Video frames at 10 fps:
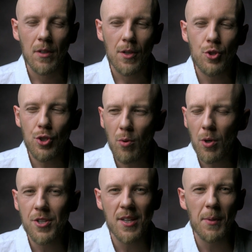
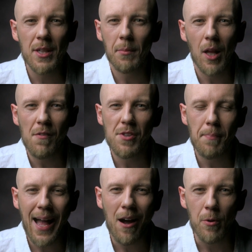Sure, some of them love the
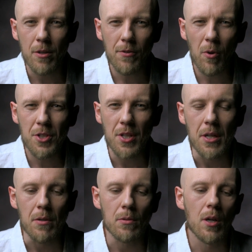power. Of course they
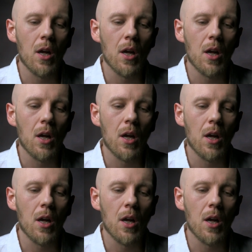do.